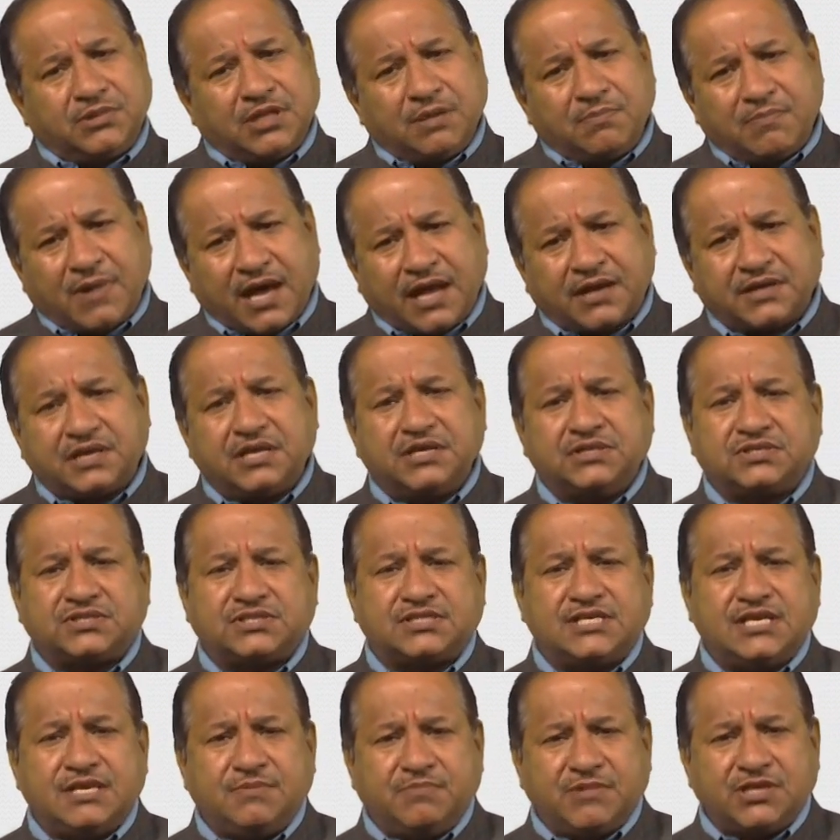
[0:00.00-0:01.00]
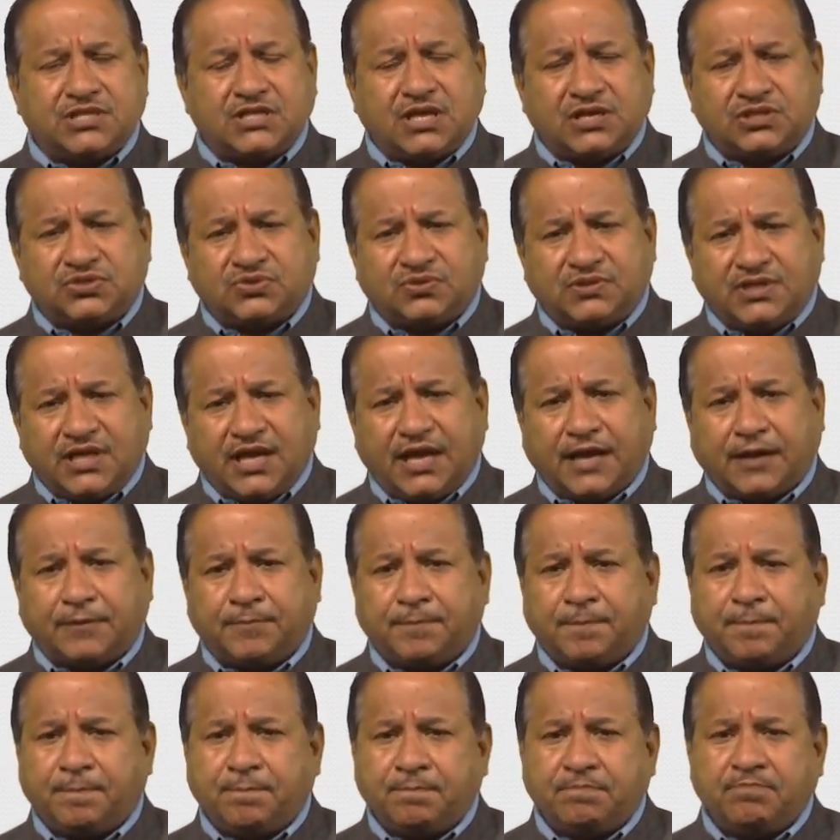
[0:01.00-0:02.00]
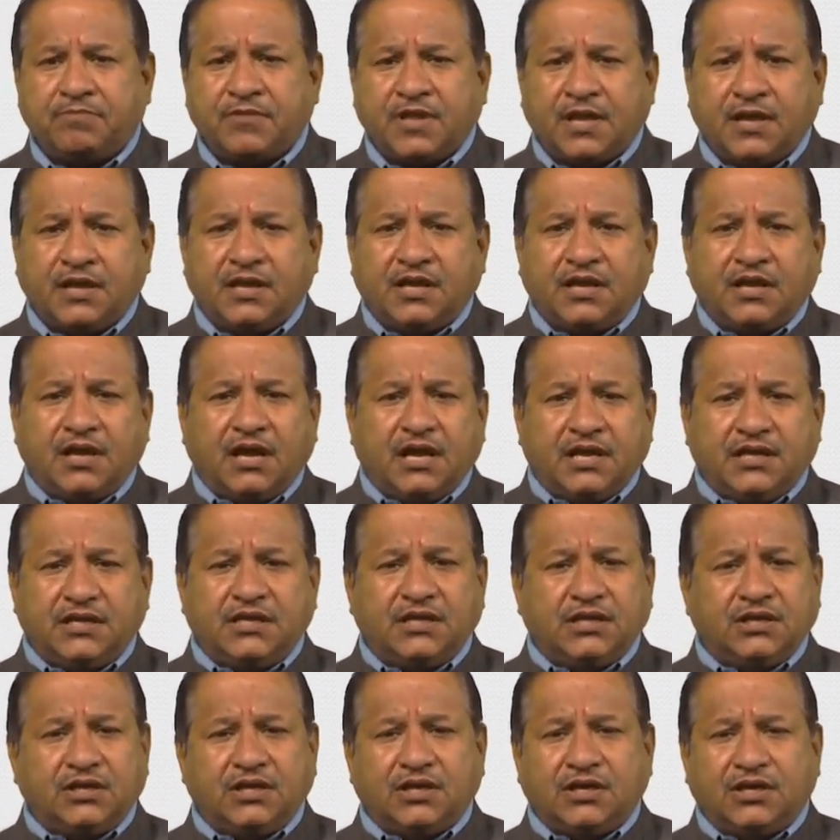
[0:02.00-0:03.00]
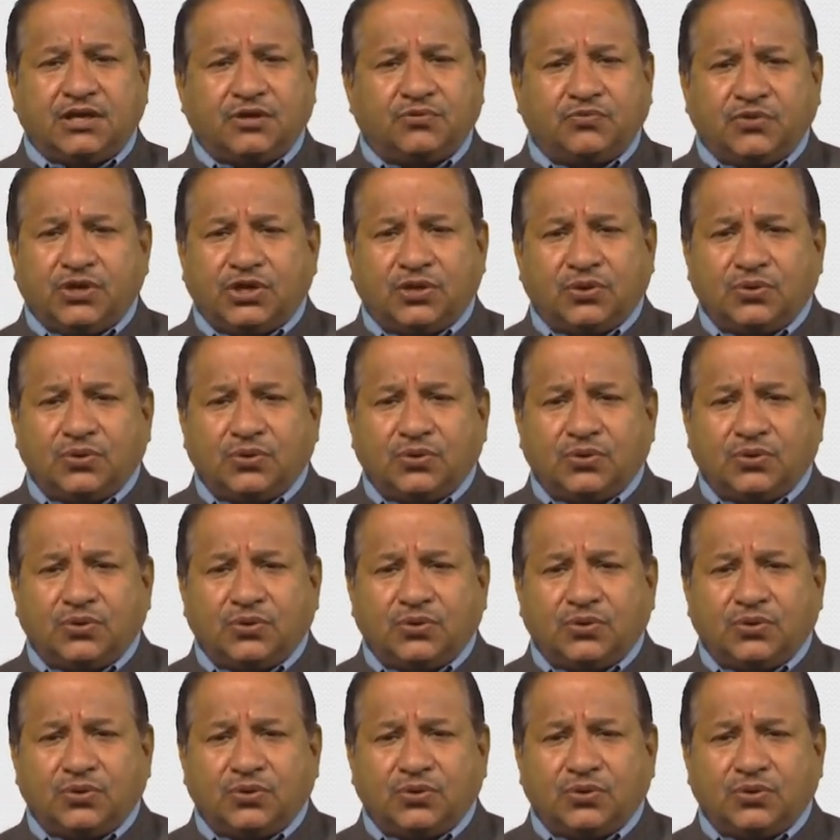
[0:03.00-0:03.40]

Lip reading: the marking scheme is also there. we